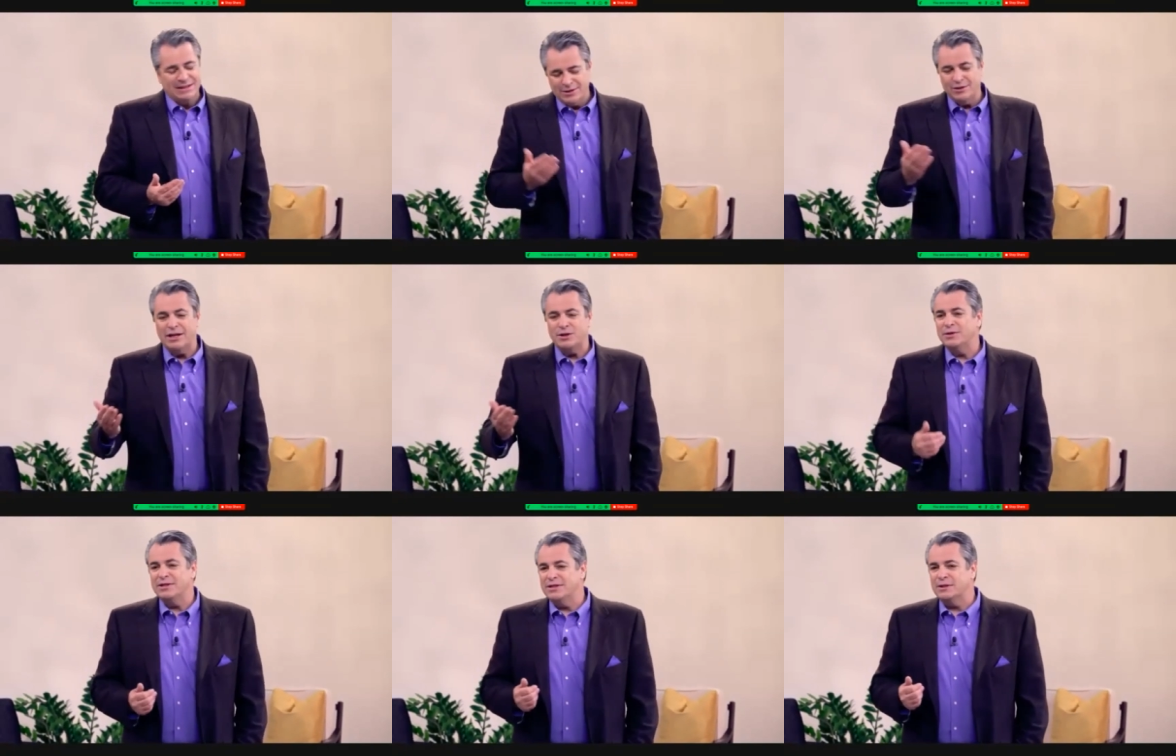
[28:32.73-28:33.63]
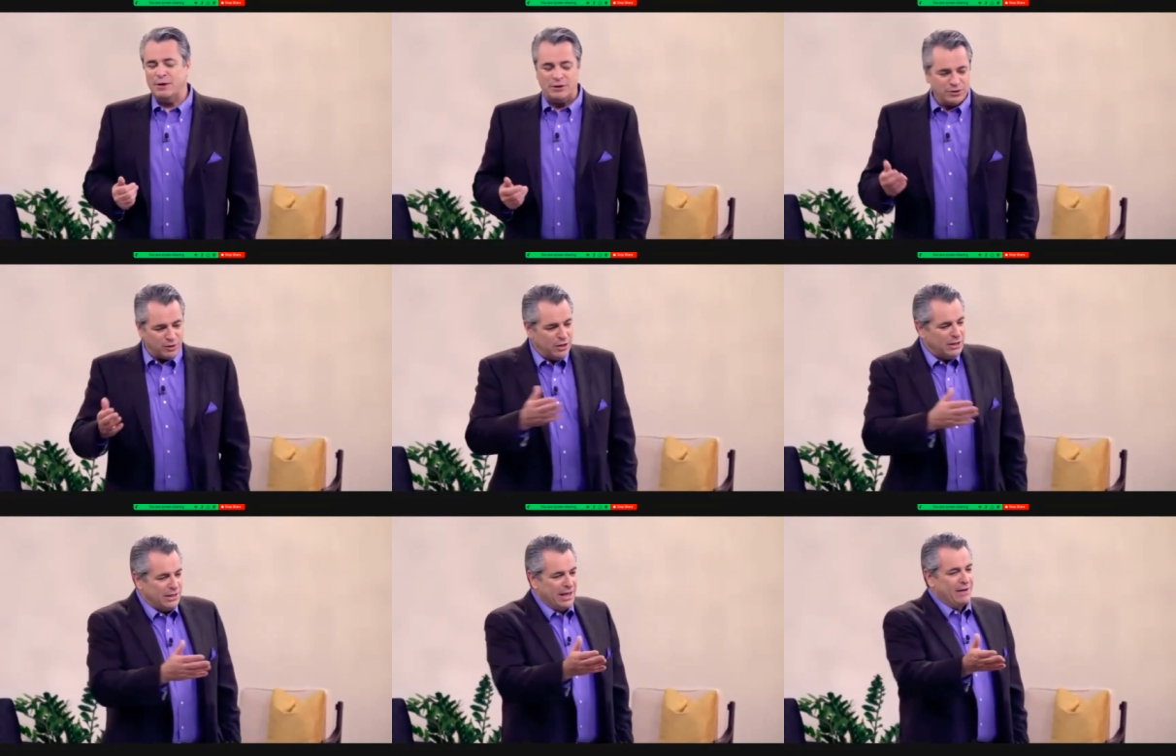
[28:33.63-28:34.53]
So that's what this is about. So
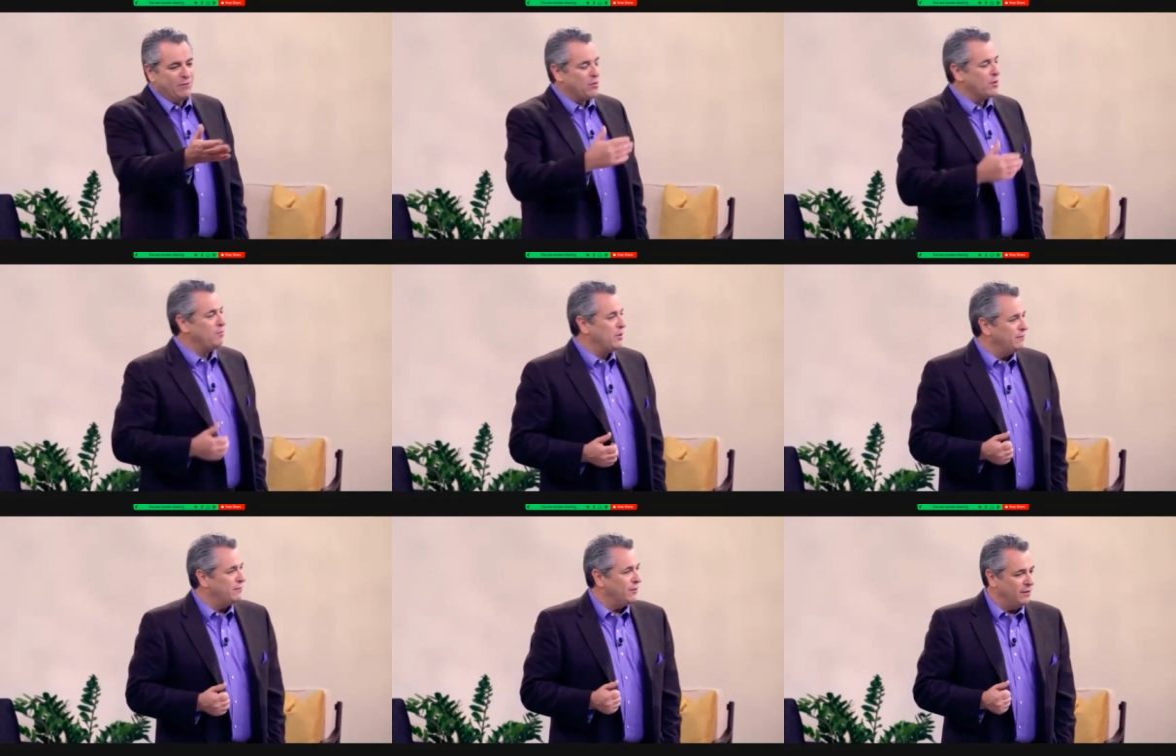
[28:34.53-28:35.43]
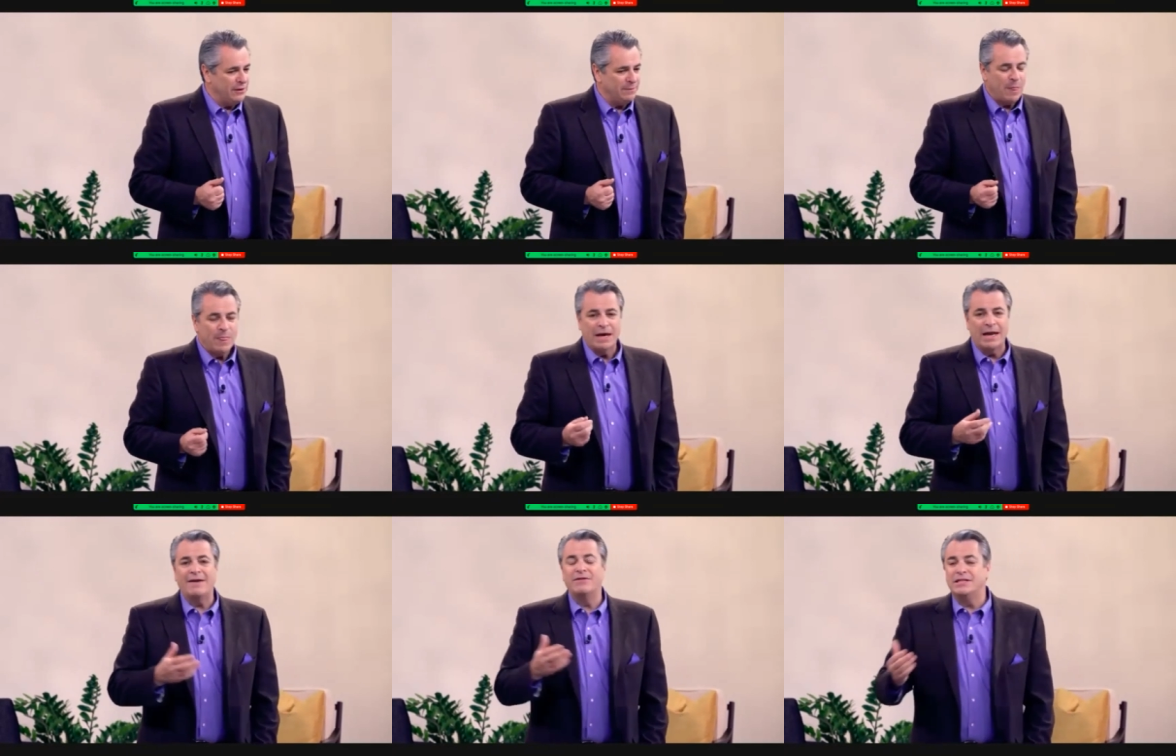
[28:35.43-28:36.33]
you have a workbook in front of you,
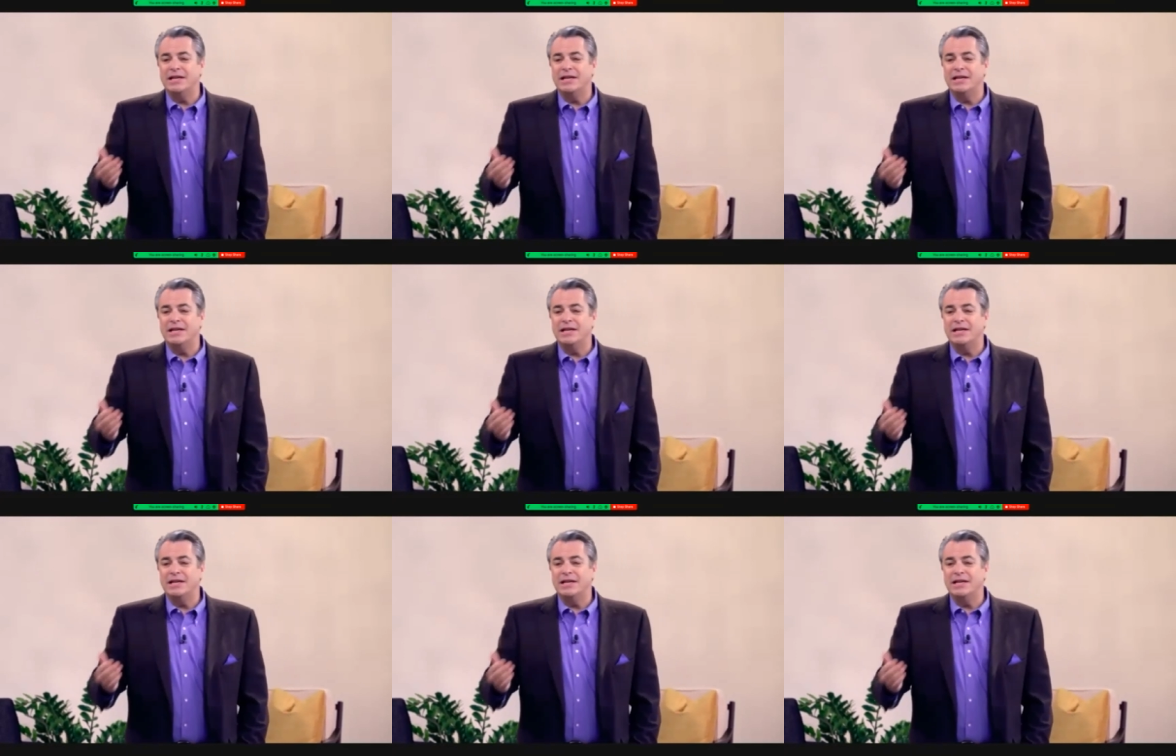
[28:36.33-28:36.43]
and I have a